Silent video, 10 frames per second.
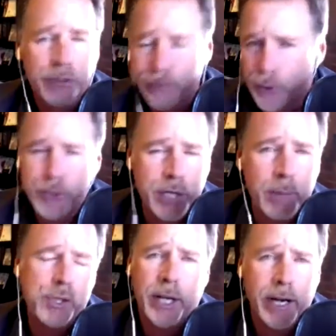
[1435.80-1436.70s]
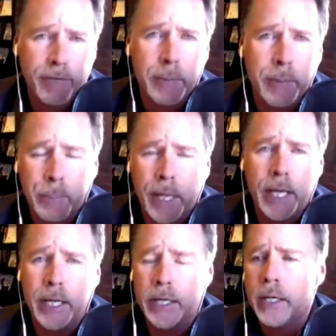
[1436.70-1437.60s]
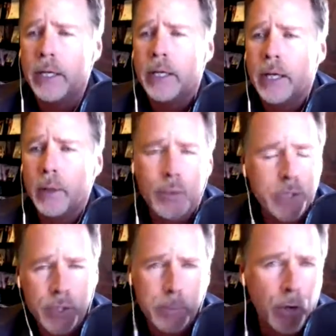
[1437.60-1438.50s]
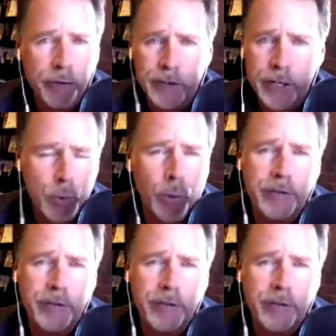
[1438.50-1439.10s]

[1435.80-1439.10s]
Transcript: It was the first time she had ever been paid. It was the small fee,